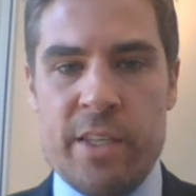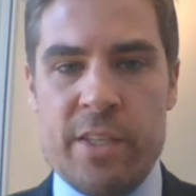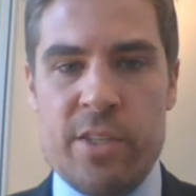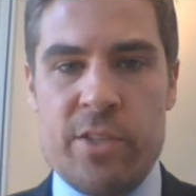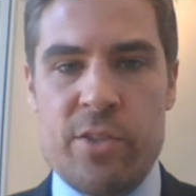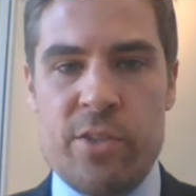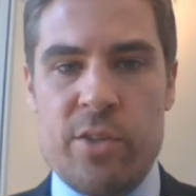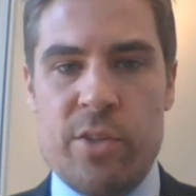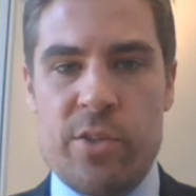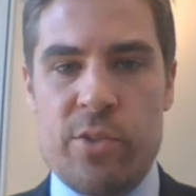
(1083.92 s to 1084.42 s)

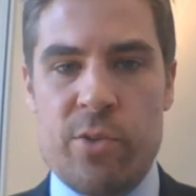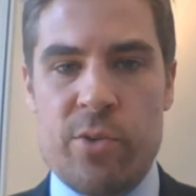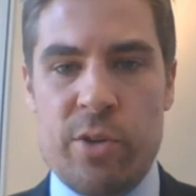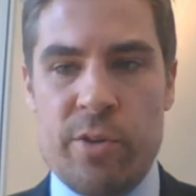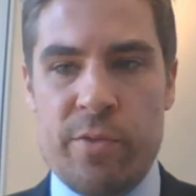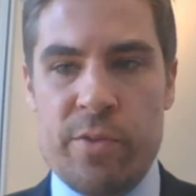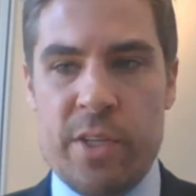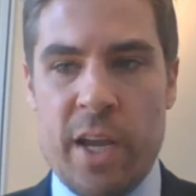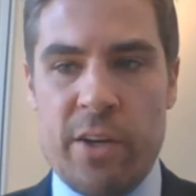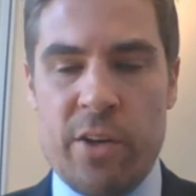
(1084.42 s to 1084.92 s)
this
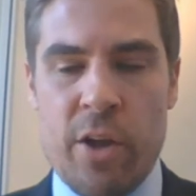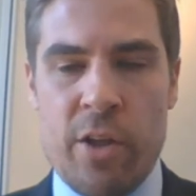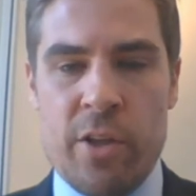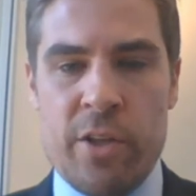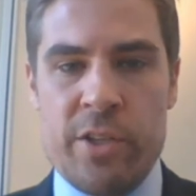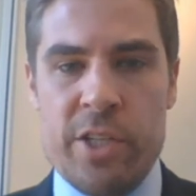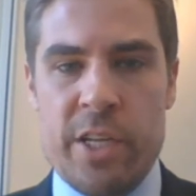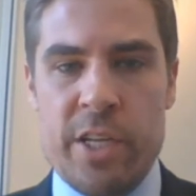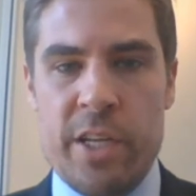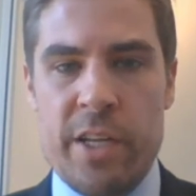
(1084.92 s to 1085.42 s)
sort of
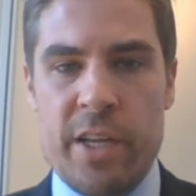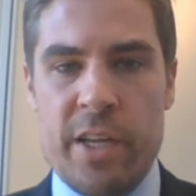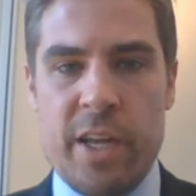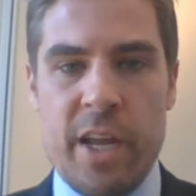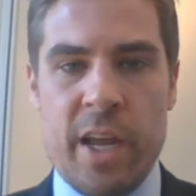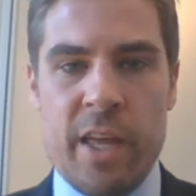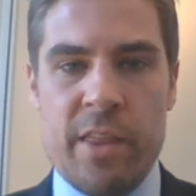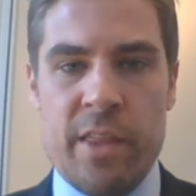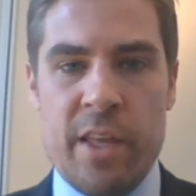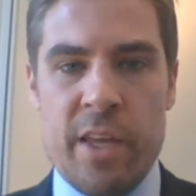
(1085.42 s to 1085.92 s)
technology
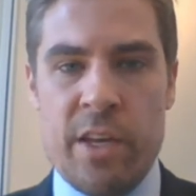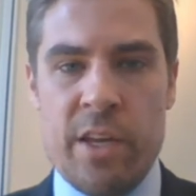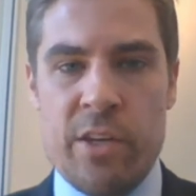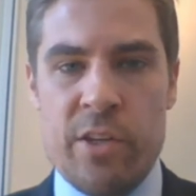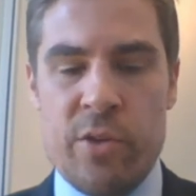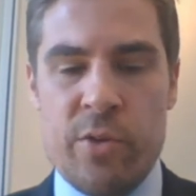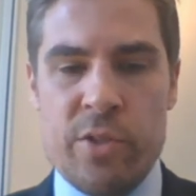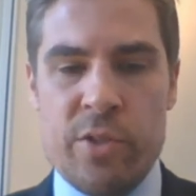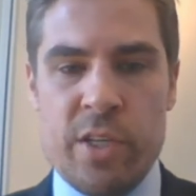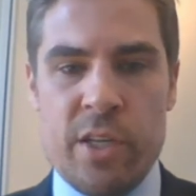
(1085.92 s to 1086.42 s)
and then
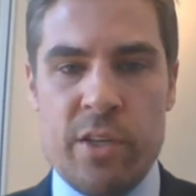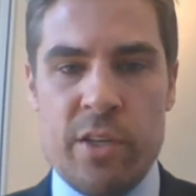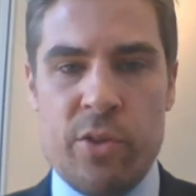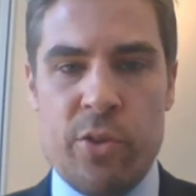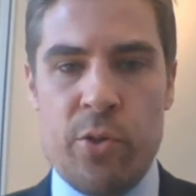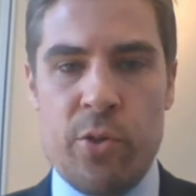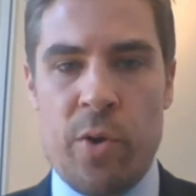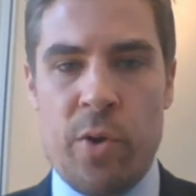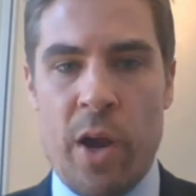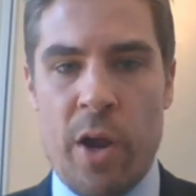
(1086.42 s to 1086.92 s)
use it
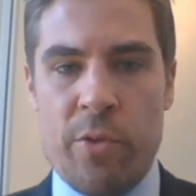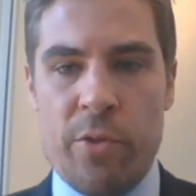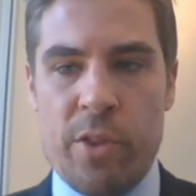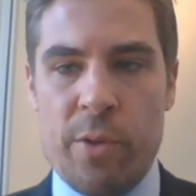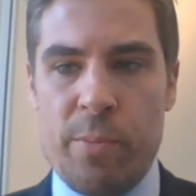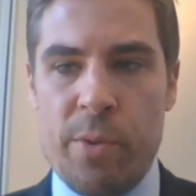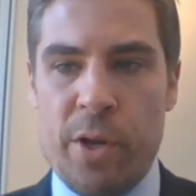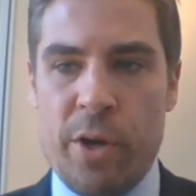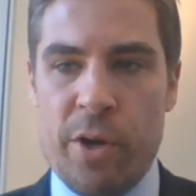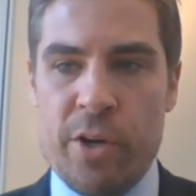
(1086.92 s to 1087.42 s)
throughout the
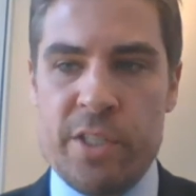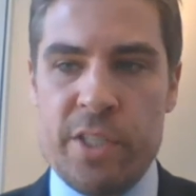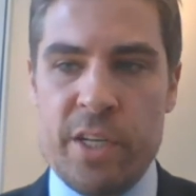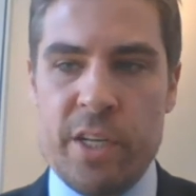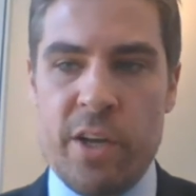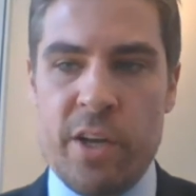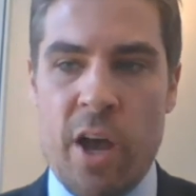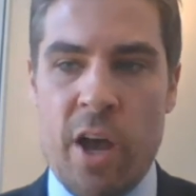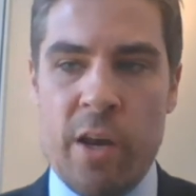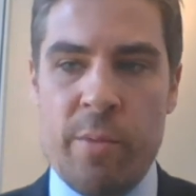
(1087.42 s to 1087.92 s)
PRC
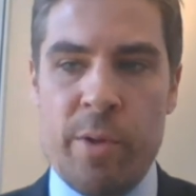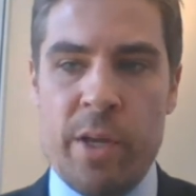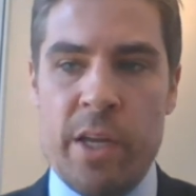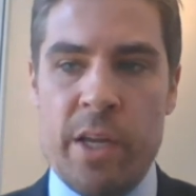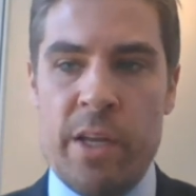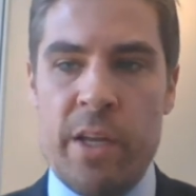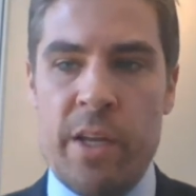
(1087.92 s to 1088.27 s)
economy.